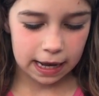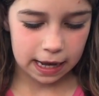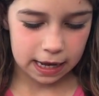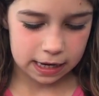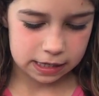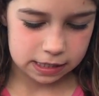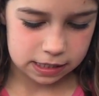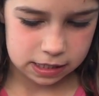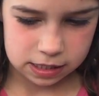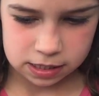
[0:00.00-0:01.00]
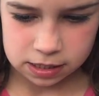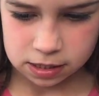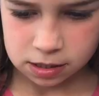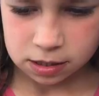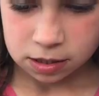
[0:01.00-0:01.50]
and,
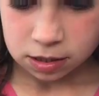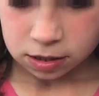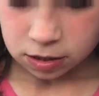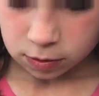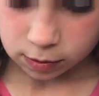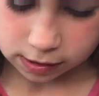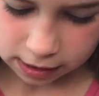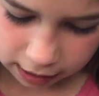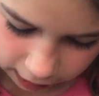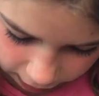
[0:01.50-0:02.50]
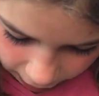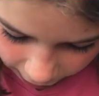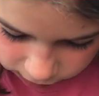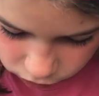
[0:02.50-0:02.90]
well, Sadie had